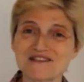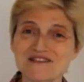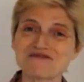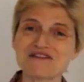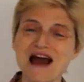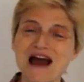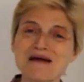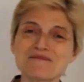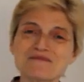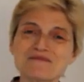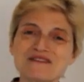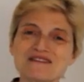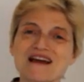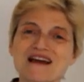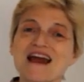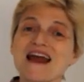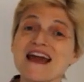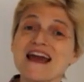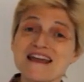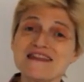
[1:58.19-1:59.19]
have happened
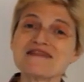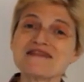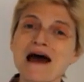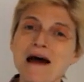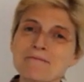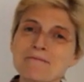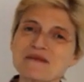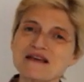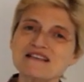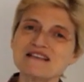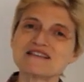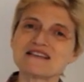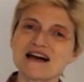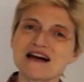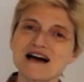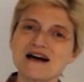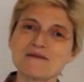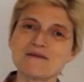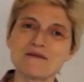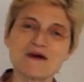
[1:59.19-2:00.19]
in that
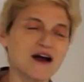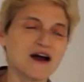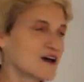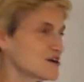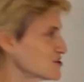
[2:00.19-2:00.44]
meantime.